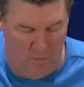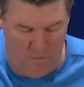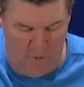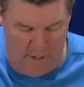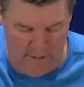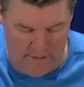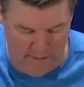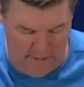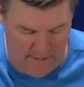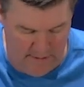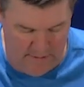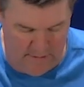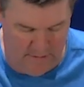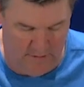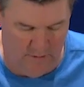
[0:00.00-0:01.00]
Right.
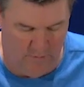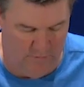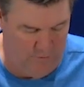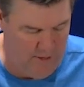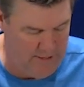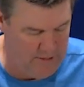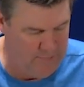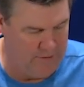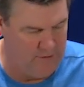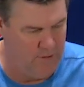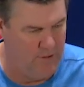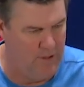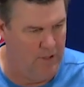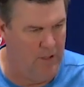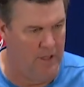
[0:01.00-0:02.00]
You know, Freddie's been
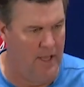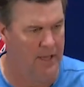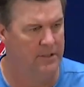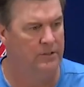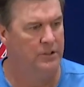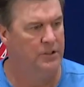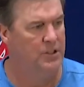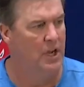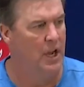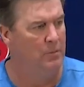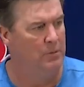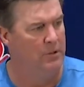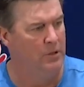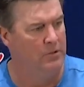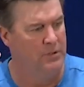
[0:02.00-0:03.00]
doing an excellent
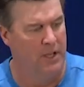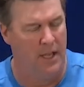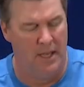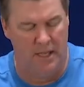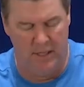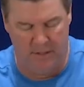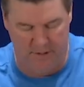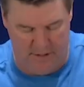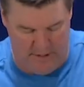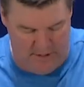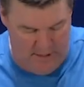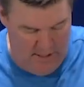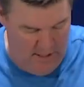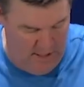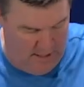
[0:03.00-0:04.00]
job with those guys, and
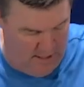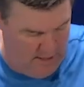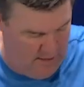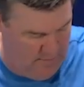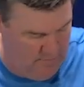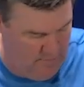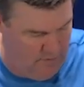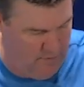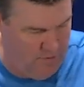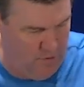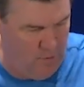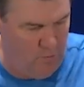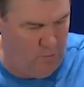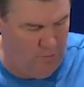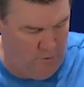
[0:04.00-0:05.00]

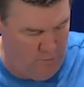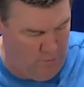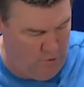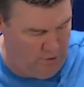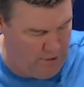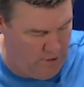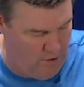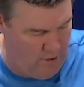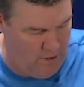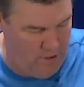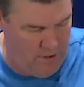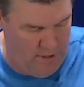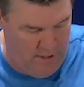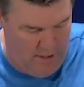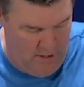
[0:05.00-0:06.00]
they're working
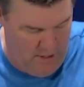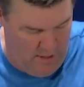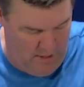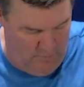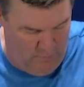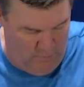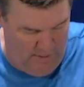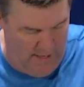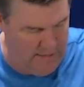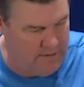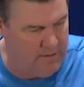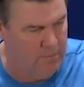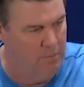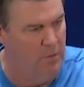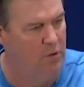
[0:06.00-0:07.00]
hard. We had
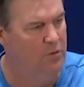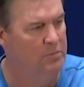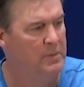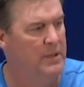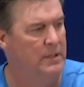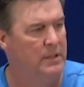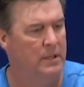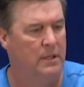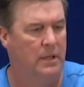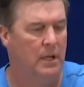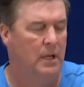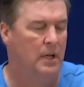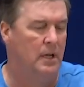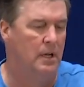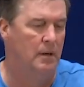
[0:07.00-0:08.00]
some movement
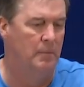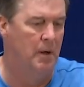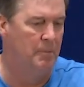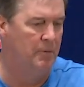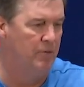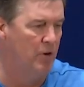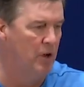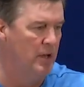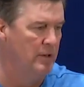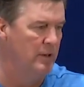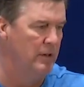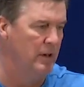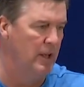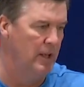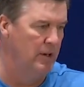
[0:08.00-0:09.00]
up front,
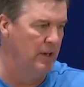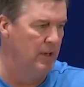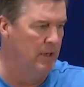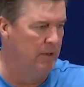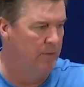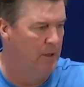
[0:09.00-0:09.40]
and